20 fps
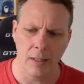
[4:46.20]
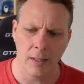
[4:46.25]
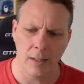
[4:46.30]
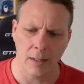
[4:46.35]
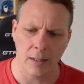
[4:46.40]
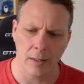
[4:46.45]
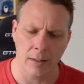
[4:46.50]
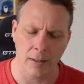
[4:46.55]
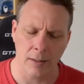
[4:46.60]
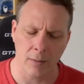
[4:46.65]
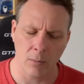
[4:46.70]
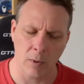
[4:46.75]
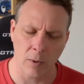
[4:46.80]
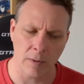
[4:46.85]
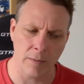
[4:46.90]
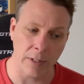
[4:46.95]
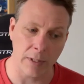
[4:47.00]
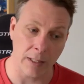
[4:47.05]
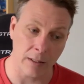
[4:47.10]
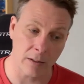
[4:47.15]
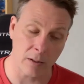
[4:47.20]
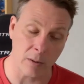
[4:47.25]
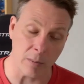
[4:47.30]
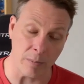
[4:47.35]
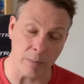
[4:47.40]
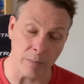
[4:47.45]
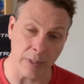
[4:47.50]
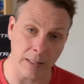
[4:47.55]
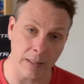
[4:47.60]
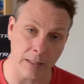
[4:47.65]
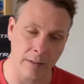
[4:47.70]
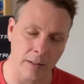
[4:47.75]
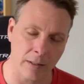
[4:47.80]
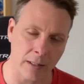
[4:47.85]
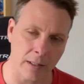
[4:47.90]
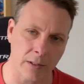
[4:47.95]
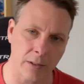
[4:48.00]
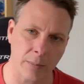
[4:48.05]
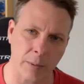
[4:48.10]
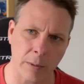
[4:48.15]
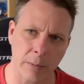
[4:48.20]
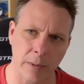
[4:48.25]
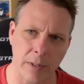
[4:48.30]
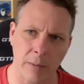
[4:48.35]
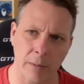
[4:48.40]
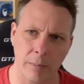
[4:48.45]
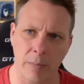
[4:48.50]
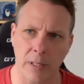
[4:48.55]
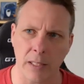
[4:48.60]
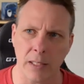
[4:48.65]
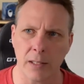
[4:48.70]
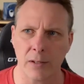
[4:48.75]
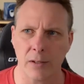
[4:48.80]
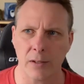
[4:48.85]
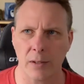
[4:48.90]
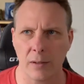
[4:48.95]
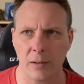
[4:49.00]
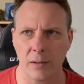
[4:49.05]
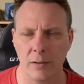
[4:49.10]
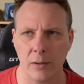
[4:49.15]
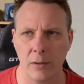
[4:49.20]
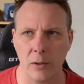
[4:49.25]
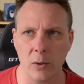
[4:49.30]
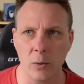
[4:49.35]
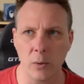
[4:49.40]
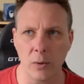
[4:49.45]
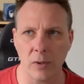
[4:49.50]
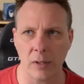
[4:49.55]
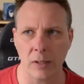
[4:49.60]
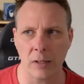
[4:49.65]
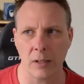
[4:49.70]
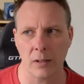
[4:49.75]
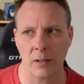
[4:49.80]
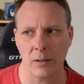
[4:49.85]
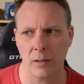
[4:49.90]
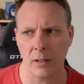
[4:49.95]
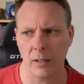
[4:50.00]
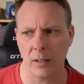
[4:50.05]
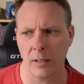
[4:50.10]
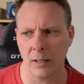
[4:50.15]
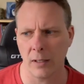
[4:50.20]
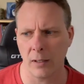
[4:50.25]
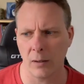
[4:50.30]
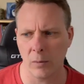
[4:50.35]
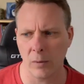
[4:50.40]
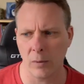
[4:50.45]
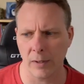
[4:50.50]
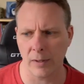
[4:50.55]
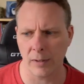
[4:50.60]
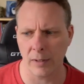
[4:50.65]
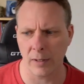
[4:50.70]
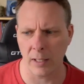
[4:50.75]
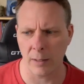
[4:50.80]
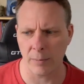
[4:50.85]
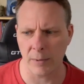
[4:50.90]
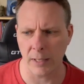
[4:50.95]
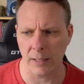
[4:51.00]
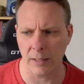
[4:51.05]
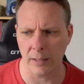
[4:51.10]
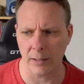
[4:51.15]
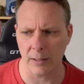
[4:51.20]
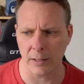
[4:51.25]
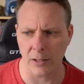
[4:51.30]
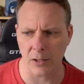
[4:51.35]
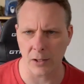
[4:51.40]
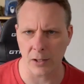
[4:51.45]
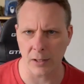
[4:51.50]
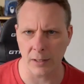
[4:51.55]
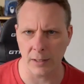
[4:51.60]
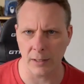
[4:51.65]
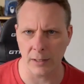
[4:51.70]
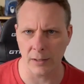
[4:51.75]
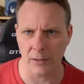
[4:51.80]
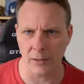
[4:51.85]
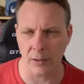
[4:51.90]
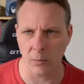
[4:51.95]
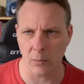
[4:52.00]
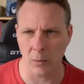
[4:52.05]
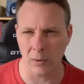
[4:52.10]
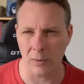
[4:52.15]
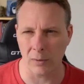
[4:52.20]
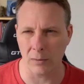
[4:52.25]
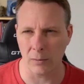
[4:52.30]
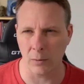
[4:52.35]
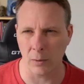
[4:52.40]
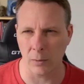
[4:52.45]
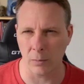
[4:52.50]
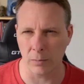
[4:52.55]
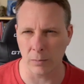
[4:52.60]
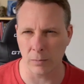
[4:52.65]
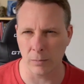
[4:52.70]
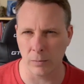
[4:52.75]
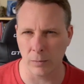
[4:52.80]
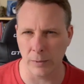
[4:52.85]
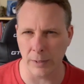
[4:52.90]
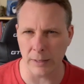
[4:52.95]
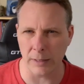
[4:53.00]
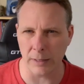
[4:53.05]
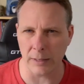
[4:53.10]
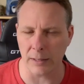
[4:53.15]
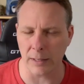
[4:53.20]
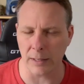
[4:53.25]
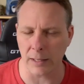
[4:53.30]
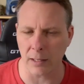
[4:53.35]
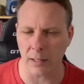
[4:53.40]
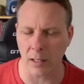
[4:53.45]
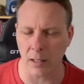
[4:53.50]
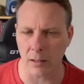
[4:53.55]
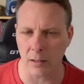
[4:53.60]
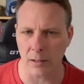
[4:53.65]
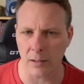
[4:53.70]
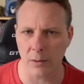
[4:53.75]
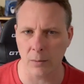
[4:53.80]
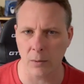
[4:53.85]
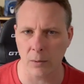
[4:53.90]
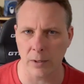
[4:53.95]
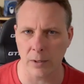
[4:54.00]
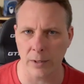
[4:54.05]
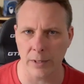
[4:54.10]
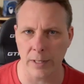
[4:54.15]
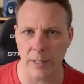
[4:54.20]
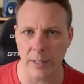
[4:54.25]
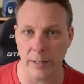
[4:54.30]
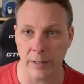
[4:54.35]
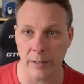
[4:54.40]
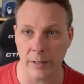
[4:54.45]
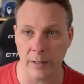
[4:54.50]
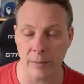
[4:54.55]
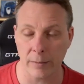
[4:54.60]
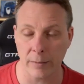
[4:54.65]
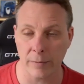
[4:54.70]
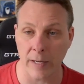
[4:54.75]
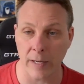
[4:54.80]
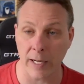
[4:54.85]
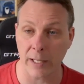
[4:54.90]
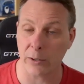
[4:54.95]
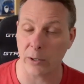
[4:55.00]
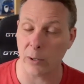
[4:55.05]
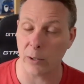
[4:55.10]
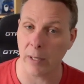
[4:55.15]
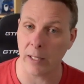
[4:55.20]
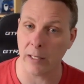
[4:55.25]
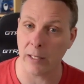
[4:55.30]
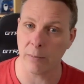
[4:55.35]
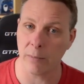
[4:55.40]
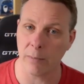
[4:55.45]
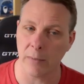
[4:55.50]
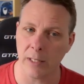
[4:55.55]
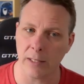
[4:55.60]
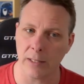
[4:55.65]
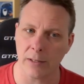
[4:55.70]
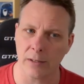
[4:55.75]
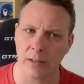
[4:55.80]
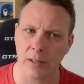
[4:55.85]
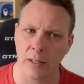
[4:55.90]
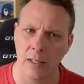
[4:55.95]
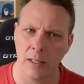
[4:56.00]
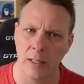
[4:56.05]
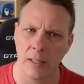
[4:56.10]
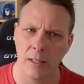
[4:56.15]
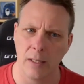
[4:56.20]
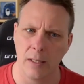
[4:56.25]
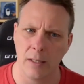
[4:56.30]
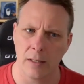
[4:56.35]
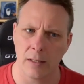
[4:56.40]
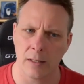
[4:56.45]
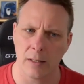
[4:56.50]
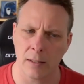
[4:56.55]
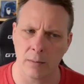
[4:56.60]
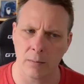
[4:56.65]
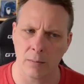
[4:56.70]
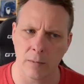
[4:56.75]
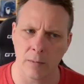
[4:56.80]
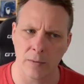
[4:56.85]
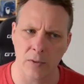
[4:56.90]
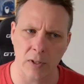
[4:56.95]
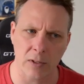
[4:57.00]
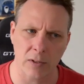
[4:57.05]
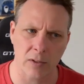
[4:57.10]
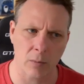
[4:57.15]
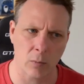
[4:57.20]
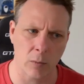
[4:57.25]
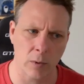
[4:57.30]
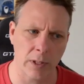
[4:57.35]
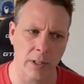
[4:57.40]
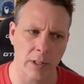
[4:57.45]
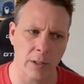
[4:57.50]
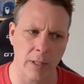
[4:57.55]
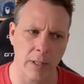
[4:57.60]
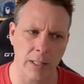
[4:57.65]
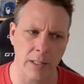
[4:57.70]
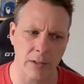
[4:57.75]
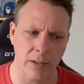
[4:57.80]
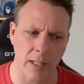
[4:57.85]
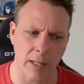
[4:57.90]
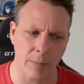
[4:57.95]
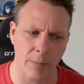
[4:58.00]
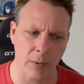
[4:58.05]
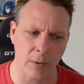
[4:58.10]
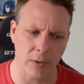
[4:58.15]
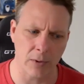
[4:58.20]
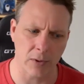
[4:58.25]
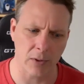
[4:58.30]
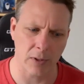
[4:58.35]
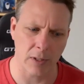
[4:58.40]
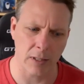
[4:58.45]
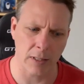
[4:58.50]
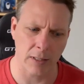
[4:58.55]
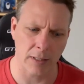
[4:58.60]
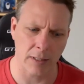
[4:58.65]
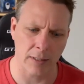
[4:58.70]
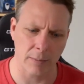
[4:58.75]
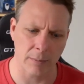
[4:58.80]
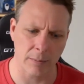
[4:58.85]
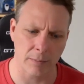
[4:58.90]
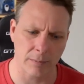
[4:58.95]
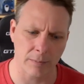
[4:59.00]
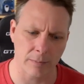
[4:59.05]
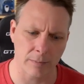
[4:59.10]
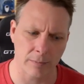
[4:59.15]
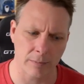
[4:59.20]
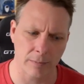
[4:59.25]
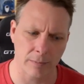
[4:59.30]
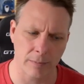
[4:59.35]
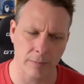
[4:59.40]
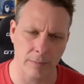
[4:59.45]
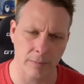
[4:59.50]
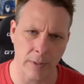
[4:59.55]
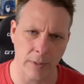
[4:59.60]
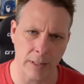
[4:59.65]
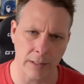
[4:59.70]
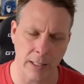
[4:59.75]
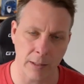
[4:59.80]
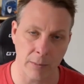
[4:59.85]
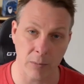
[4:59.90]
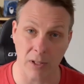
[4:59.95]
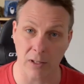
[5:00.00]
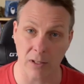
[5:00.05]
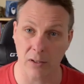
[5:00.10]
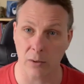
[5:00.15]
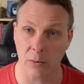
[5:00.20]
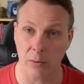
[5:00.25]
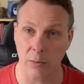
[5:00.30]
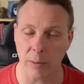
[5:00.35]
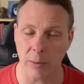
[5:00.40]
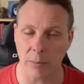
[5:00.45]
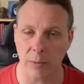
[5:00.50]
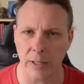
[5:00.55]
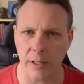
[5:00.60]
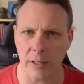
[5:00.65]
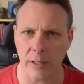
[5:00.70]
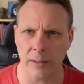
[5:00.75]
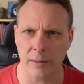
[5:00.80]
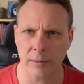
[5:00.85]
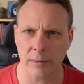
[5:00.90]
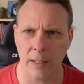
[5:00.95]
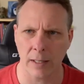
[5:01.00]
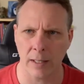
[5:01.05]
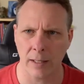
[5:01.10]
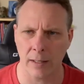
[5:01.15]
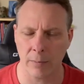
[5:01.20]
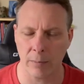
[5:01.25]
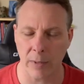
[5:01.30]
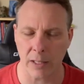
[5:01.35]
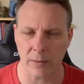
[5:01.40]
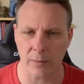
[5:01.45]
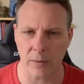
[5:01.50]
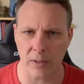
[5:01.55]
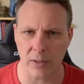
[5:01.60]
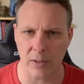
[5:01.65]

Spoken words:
One of the other big things, probably the biggest new thing with an updated edition, is that we're really leaning hard toward factory painted minis. We've seen some really great examples in games like Cerebria and Mechs vs.